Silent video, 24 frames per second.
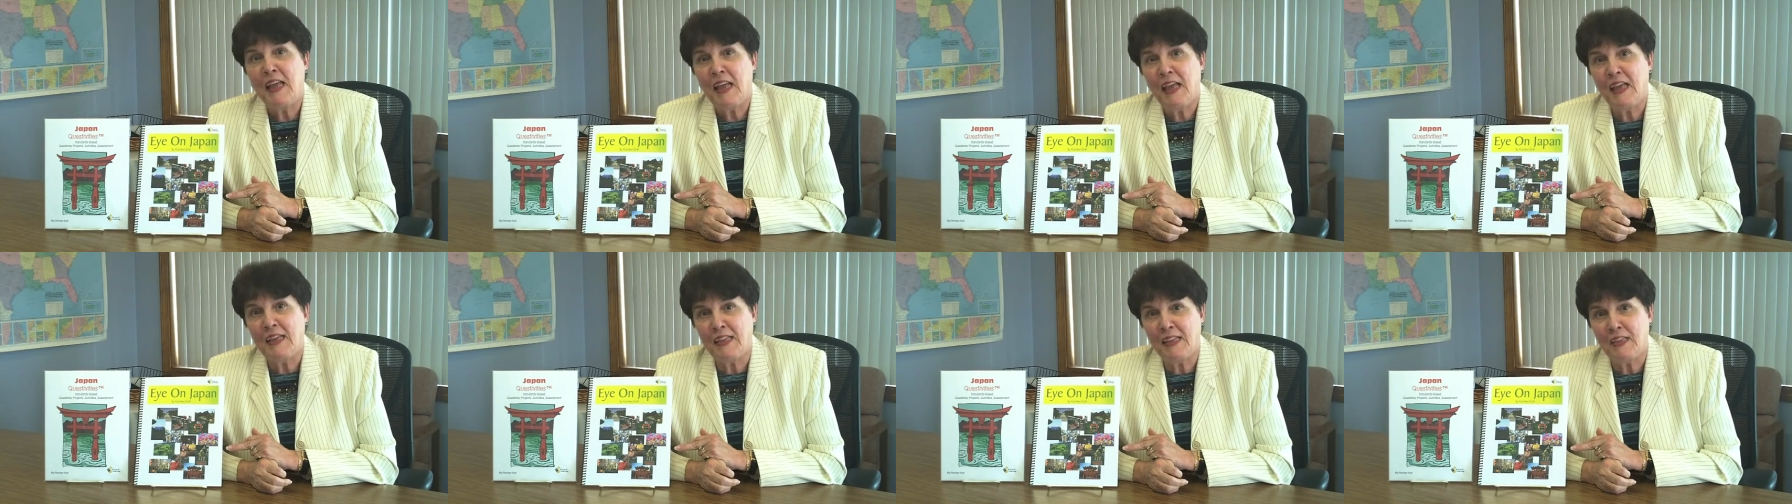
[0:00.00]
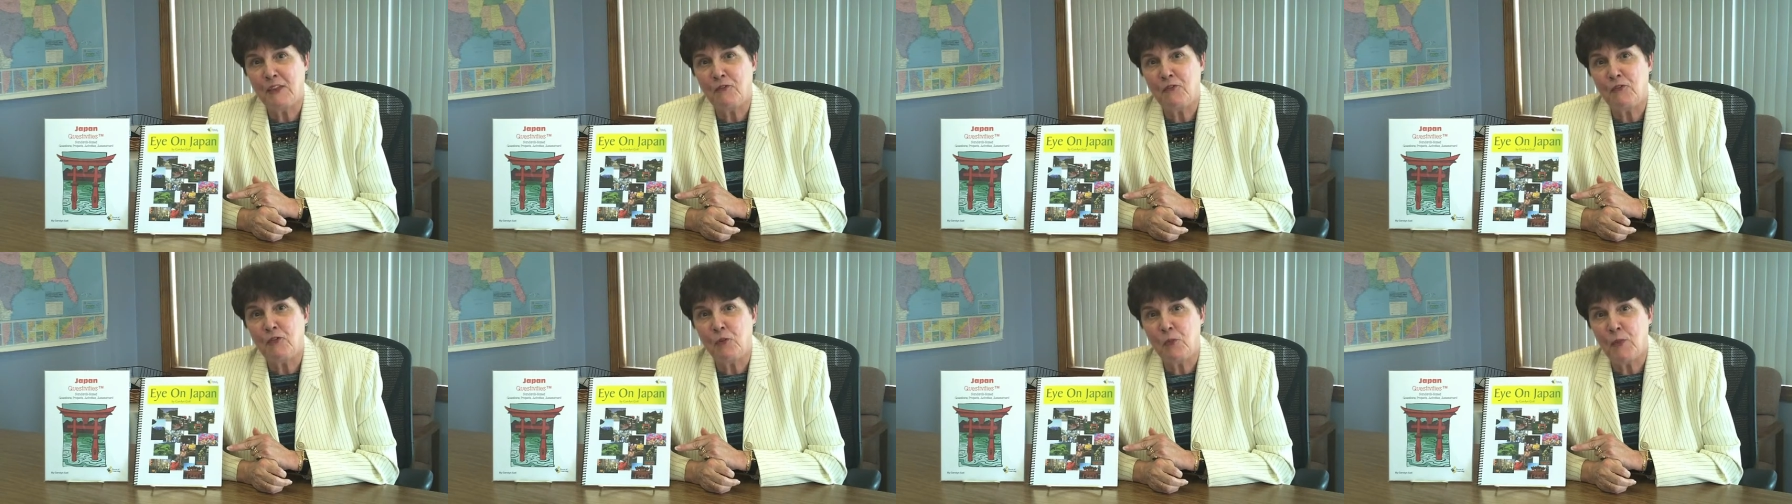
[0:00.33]
an
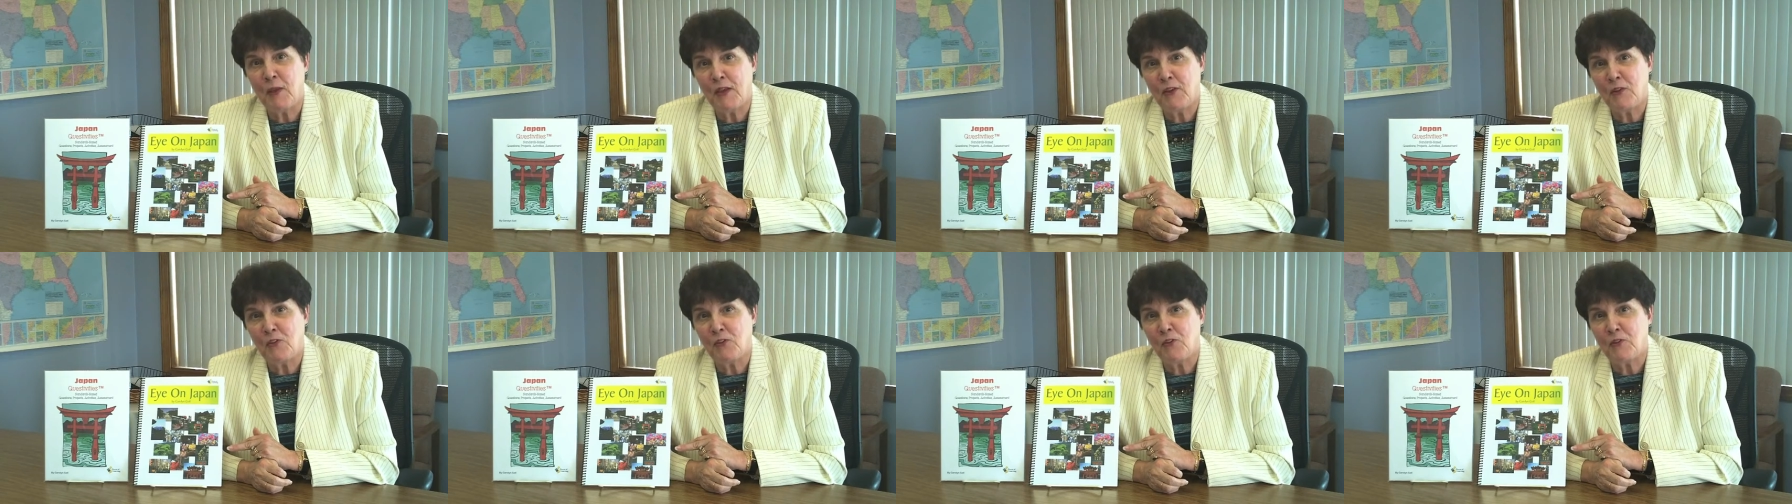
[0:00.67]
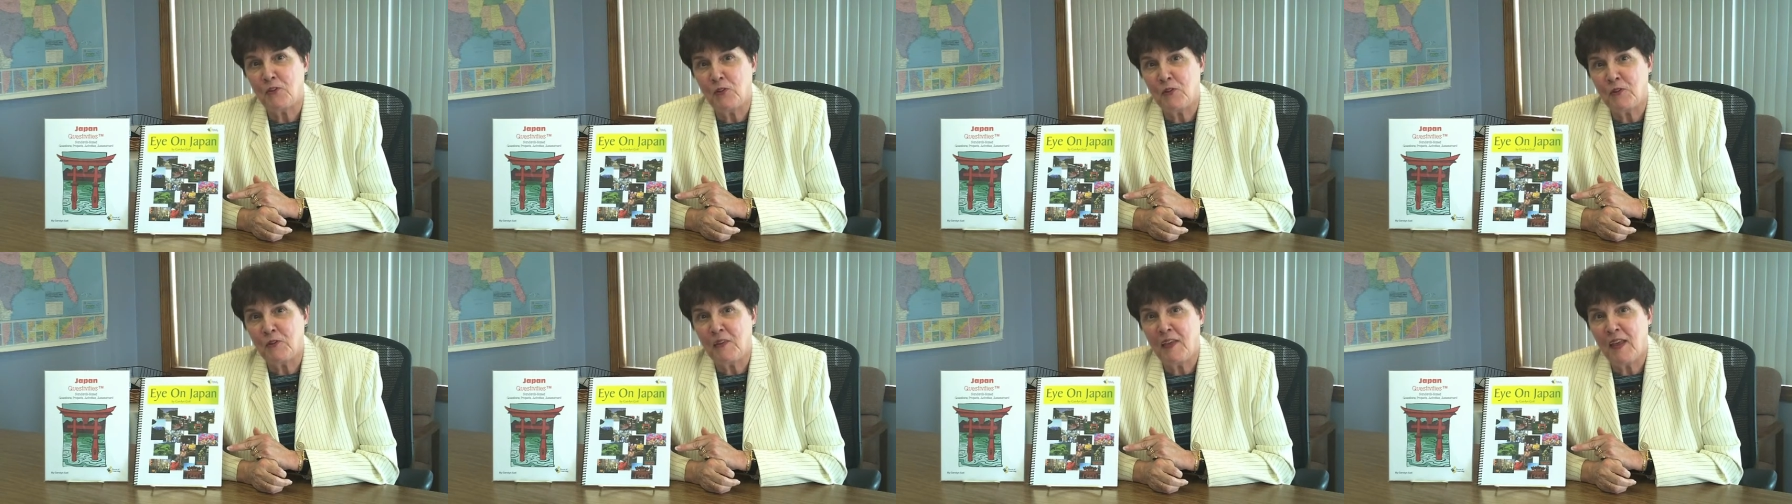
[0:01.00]

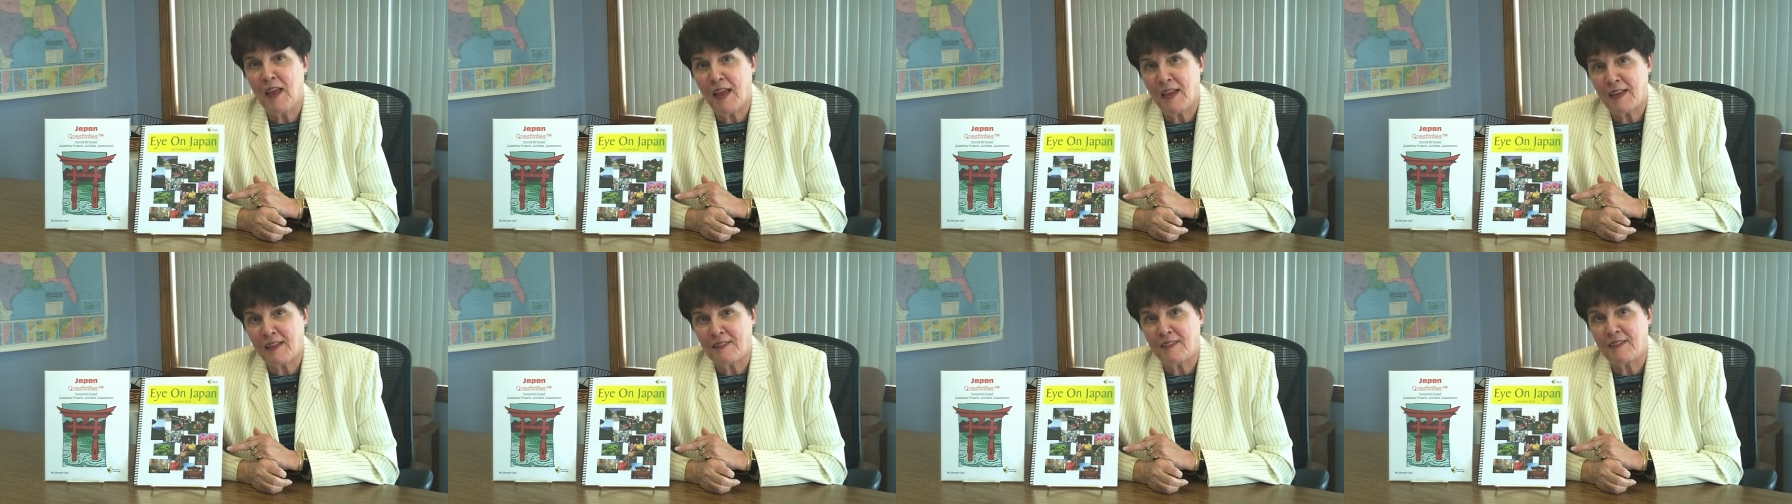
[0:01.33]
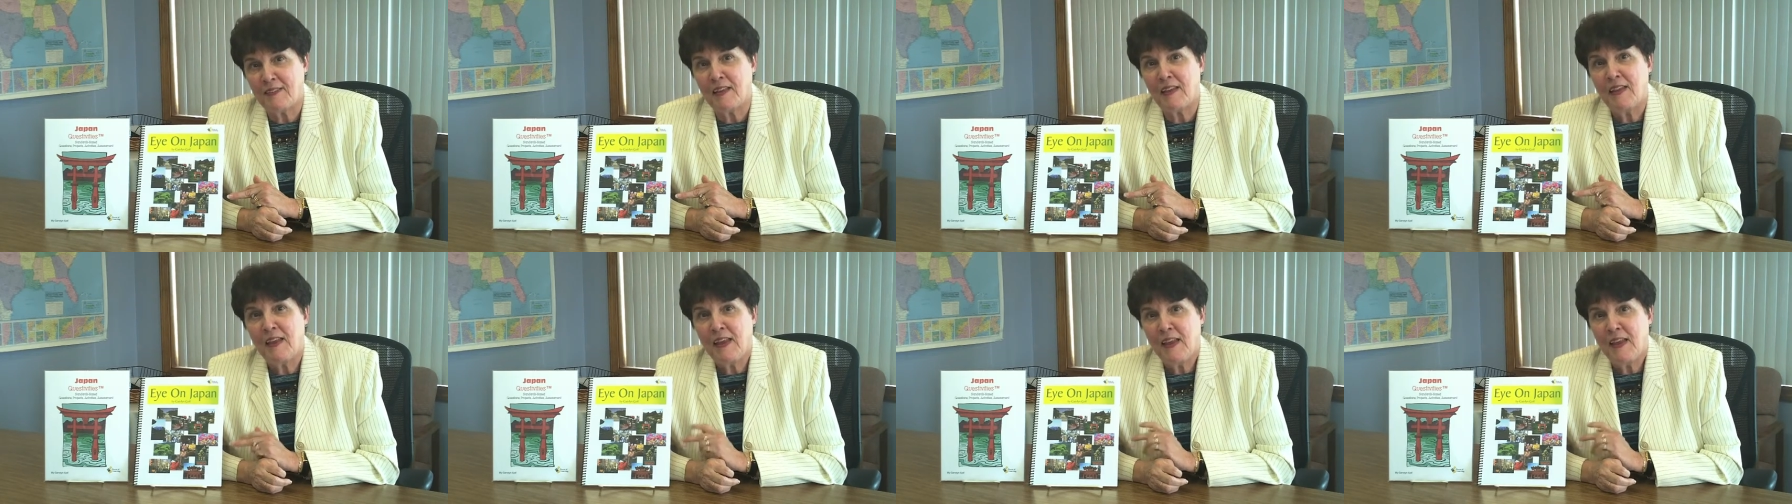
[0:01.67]
informational text.